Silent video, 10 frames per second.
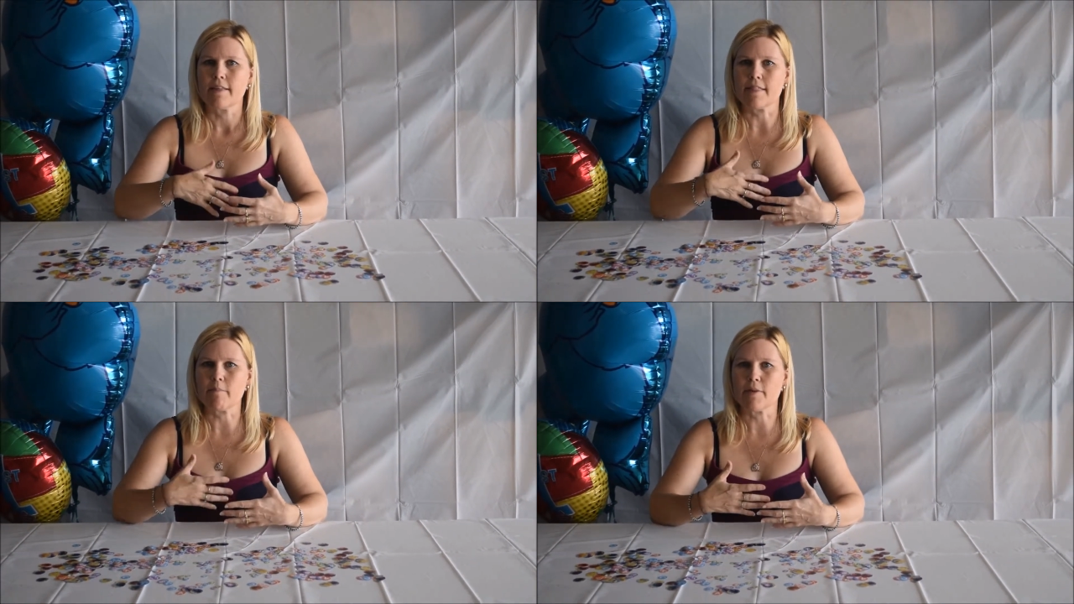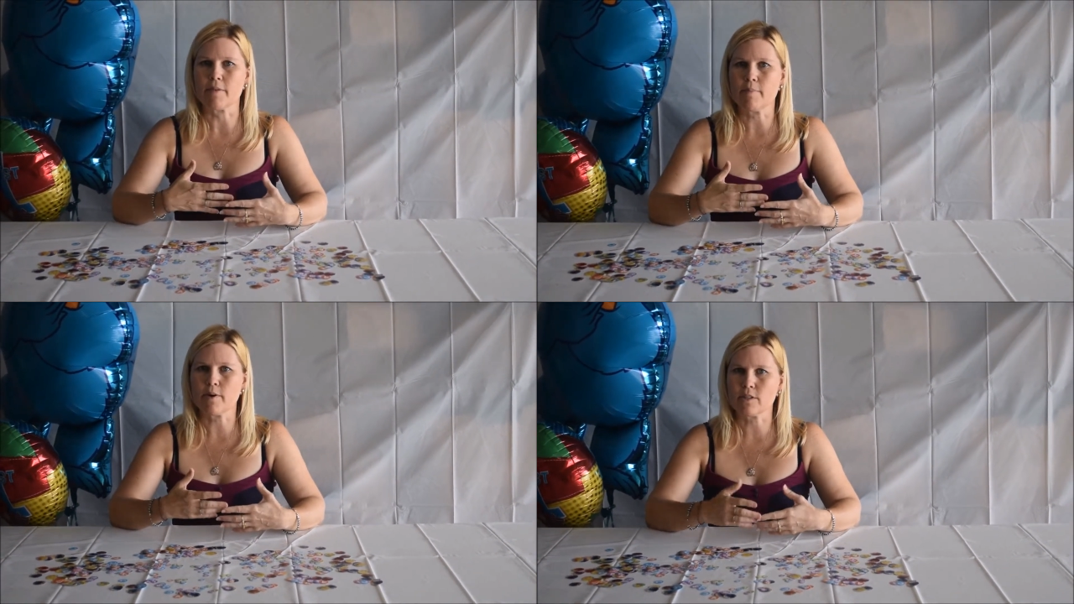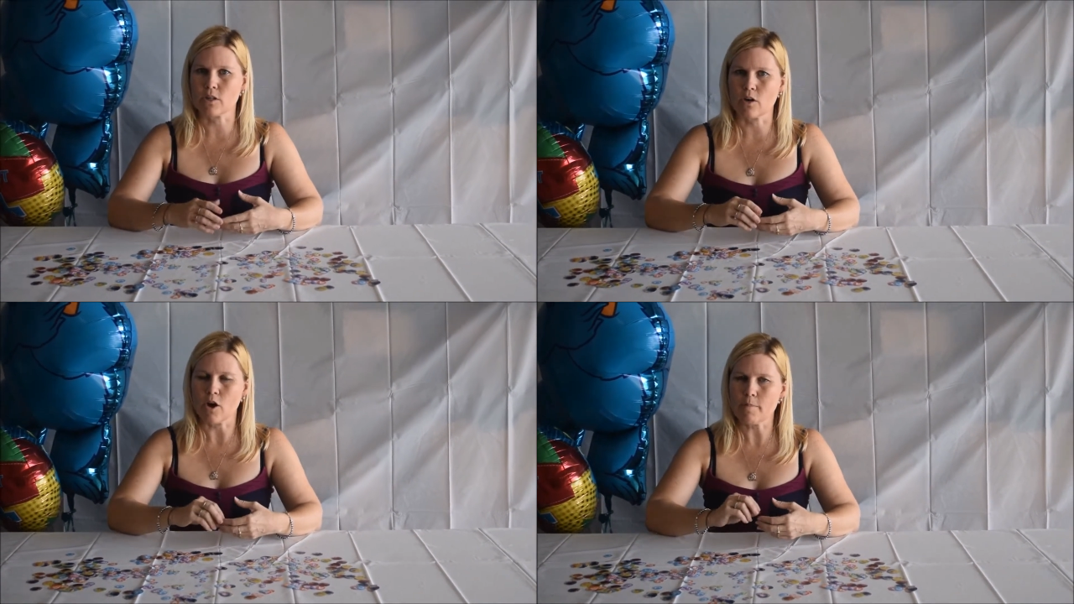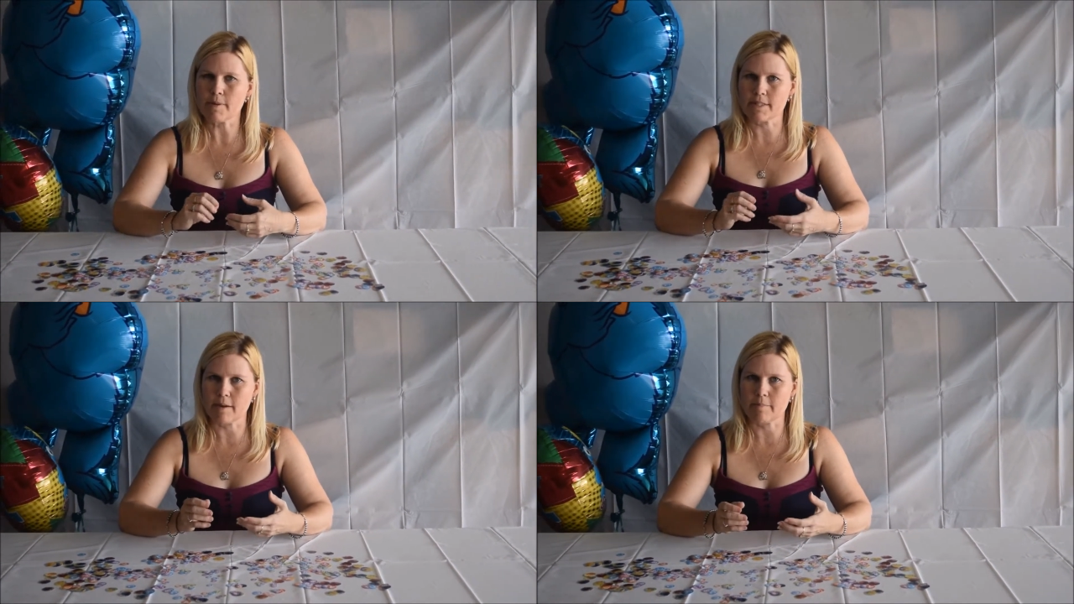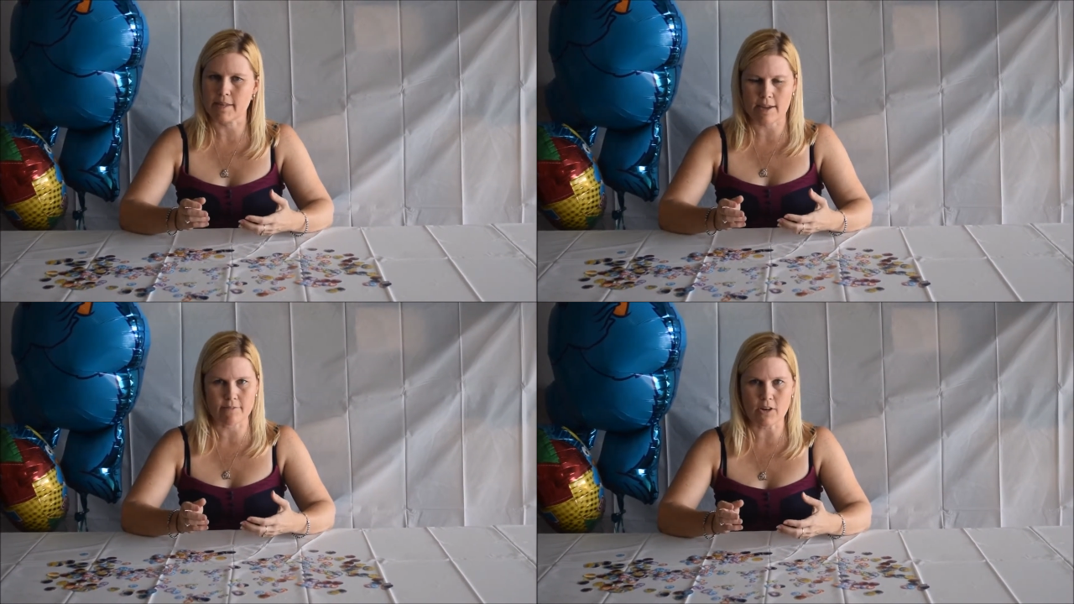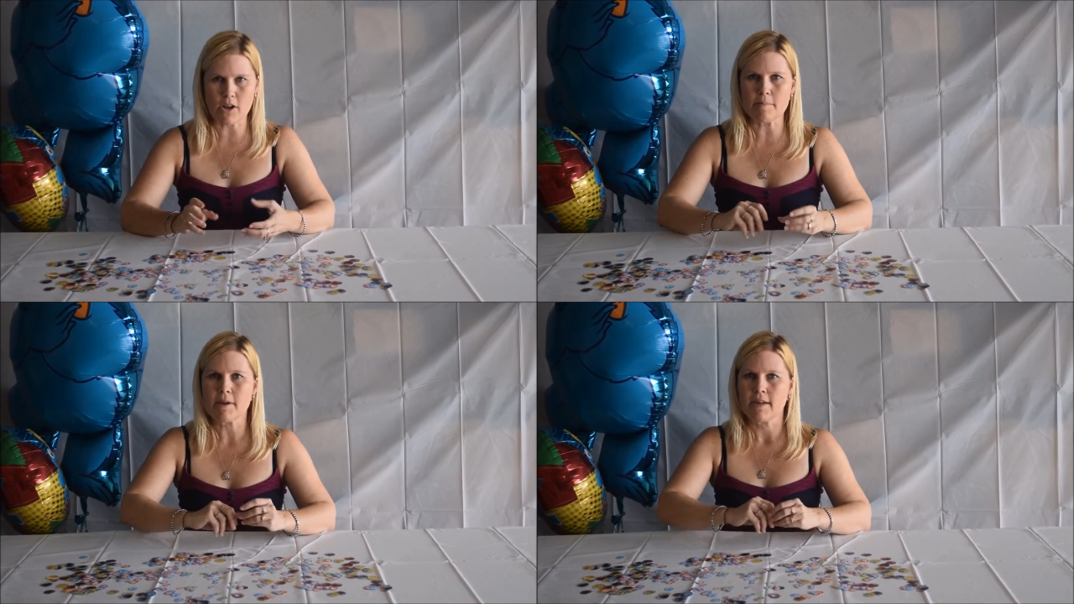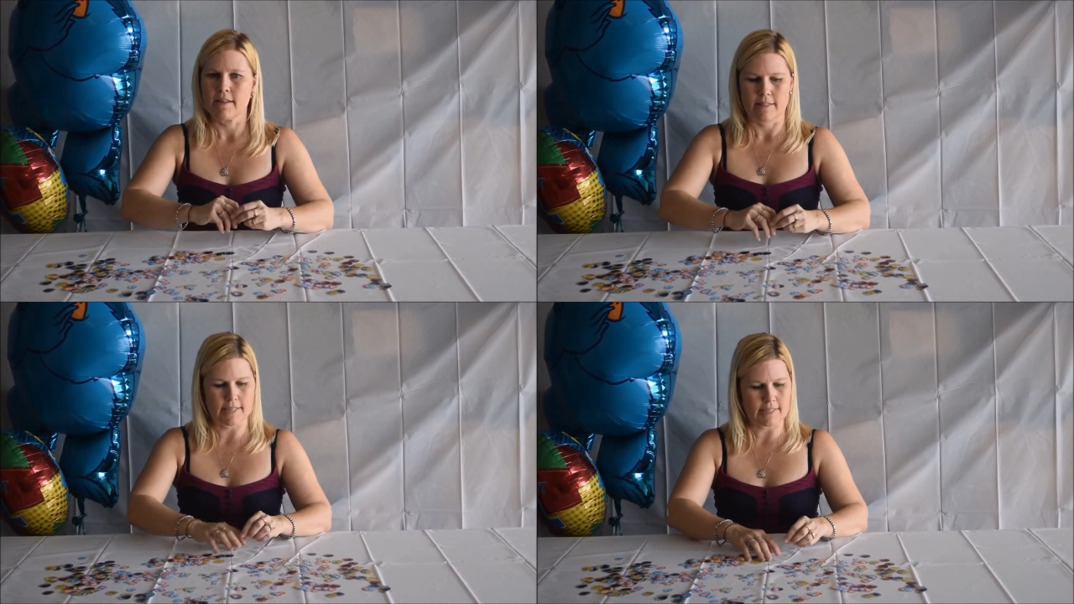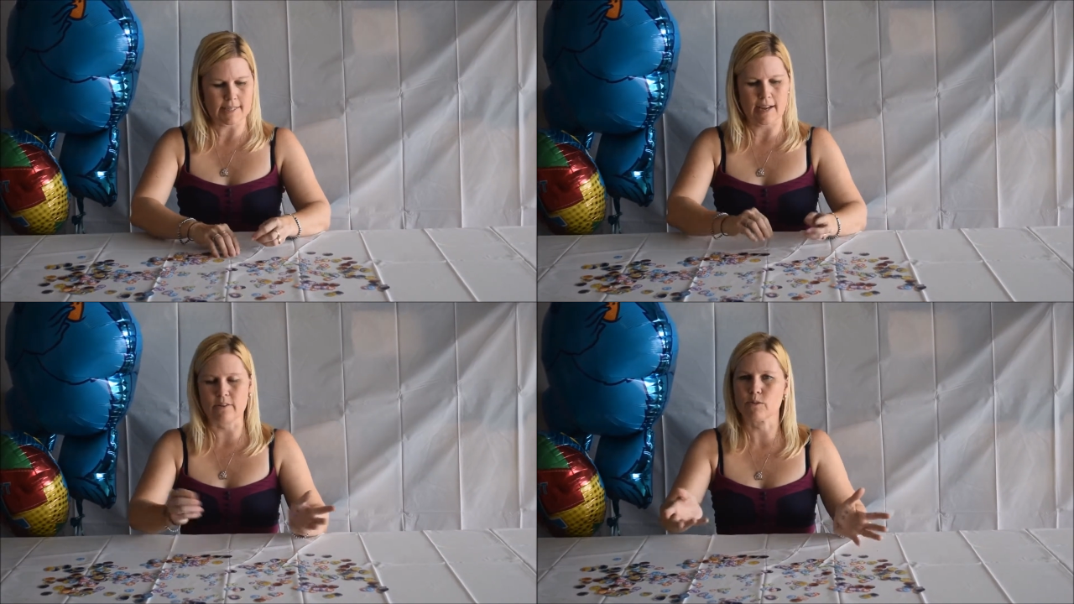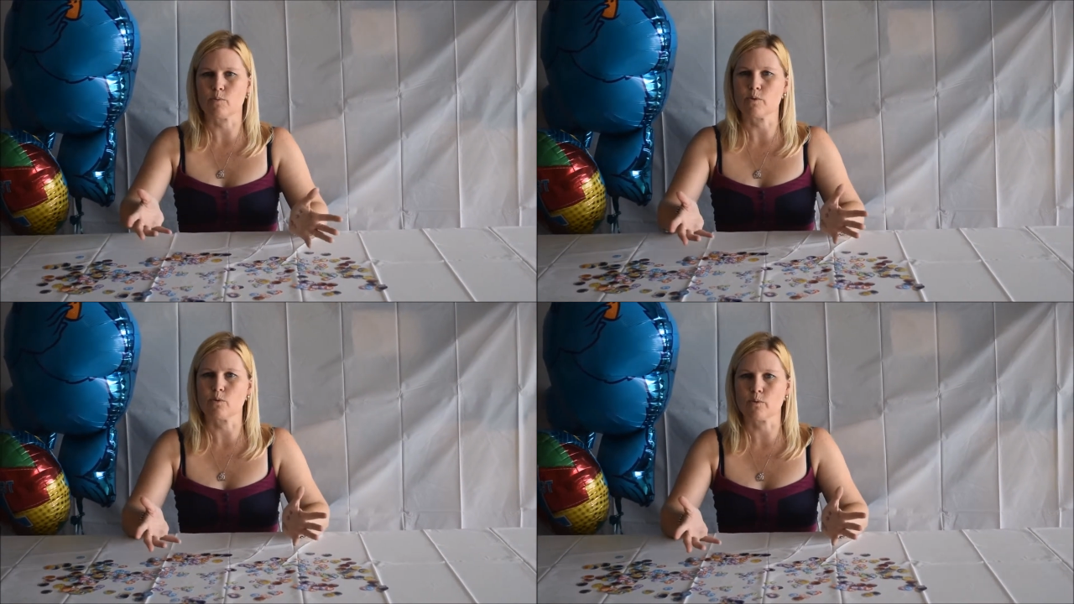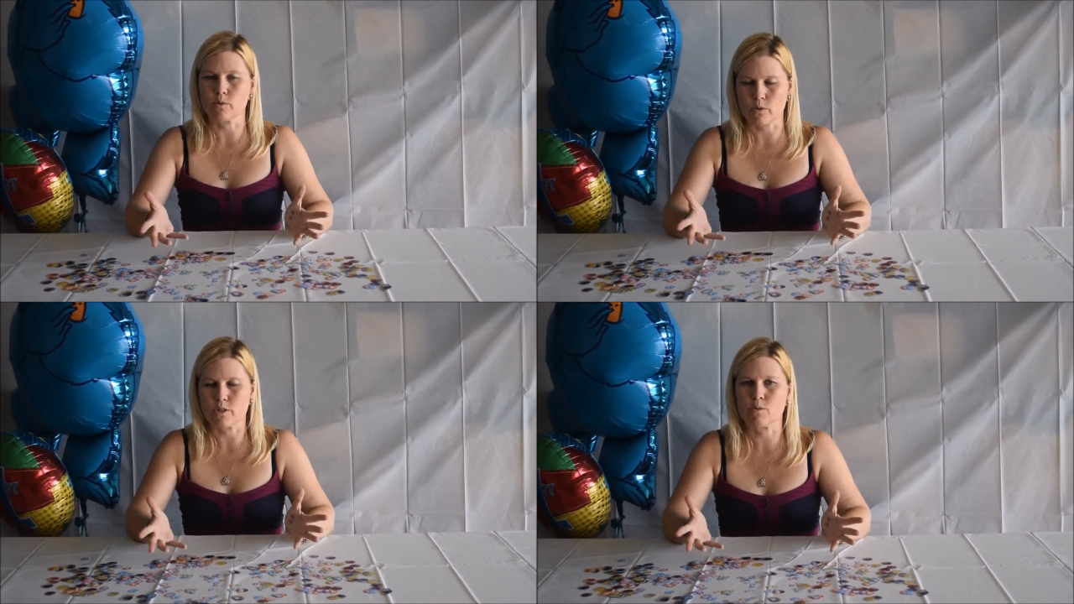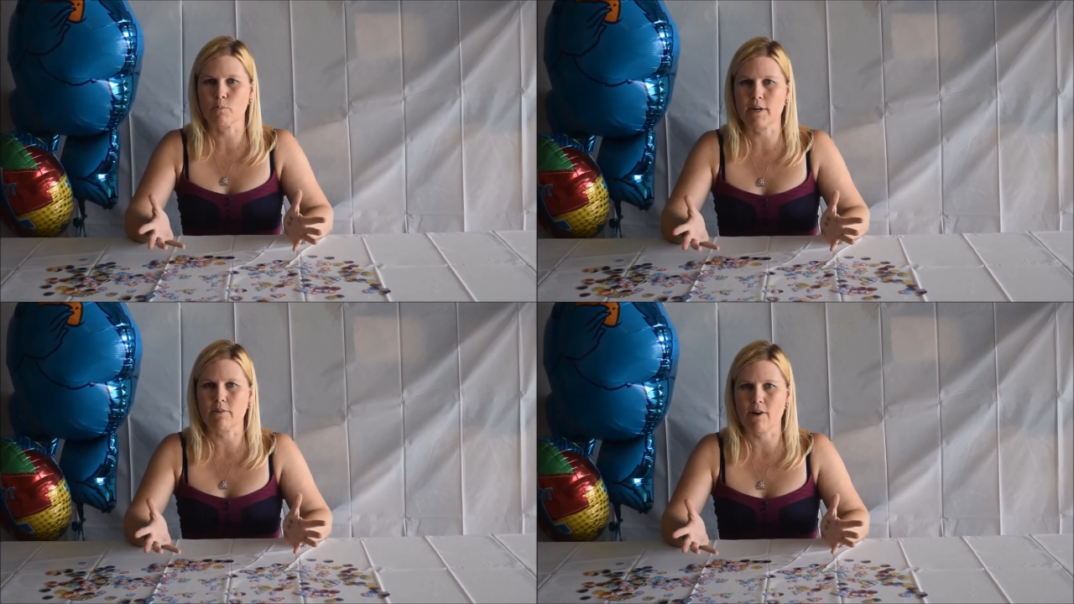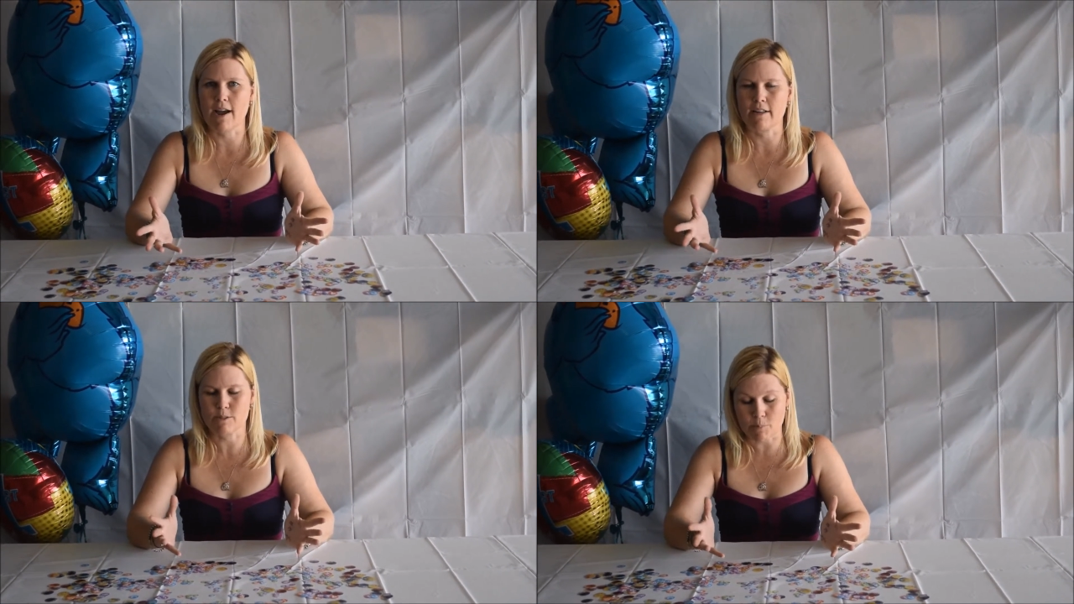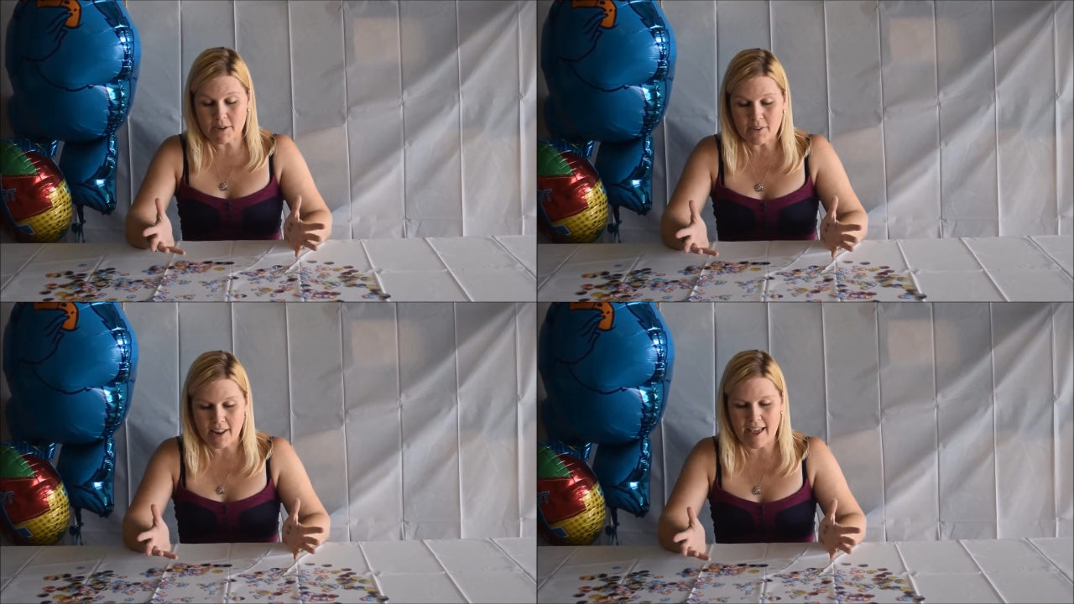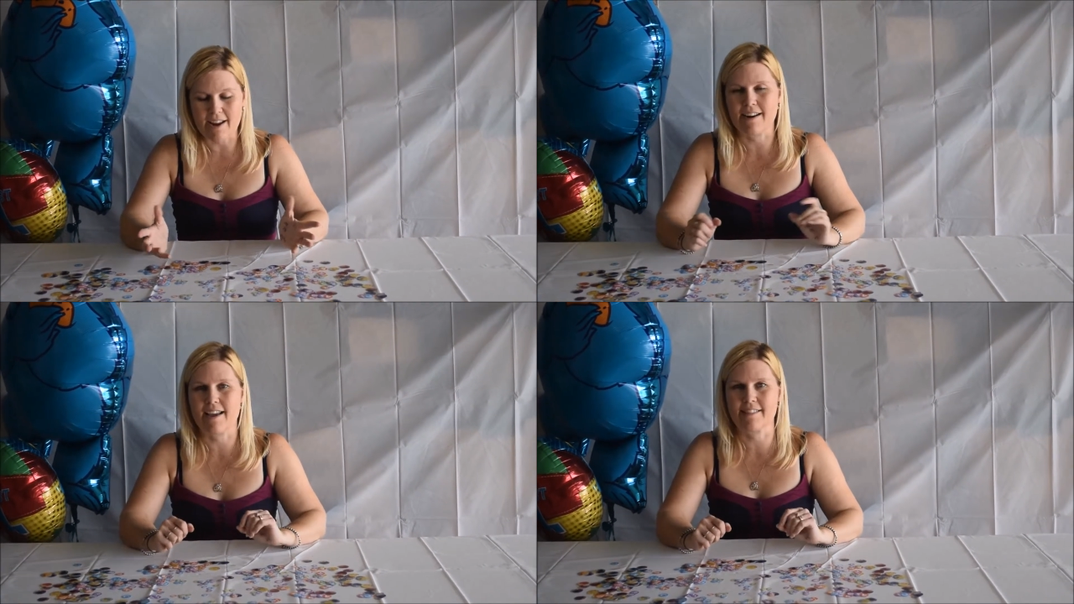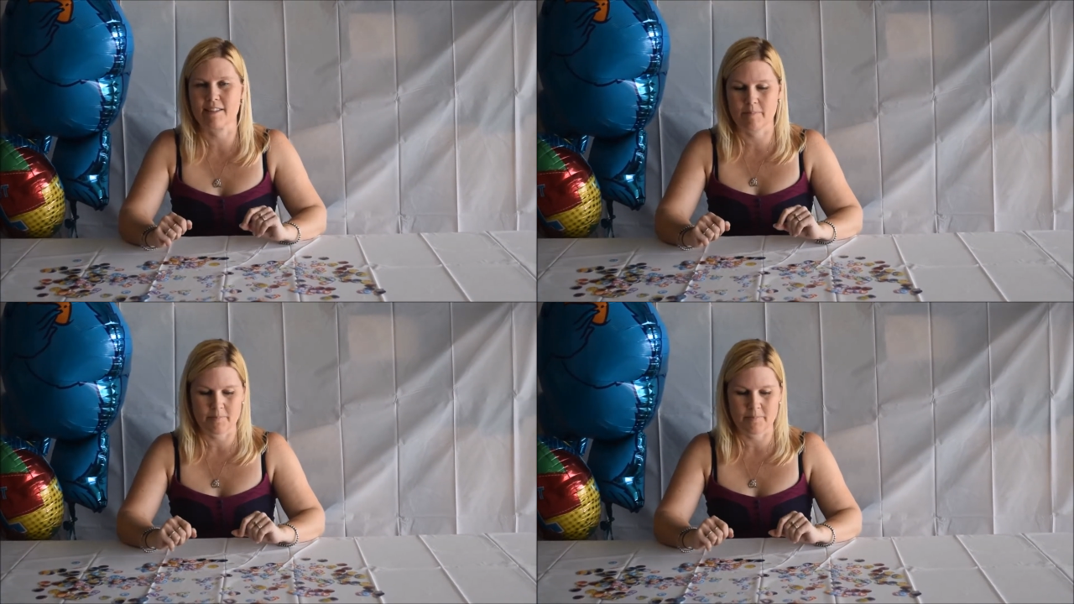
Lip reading: Then when the person opens up the envelope, these scattles will sort of sprinkle out at them.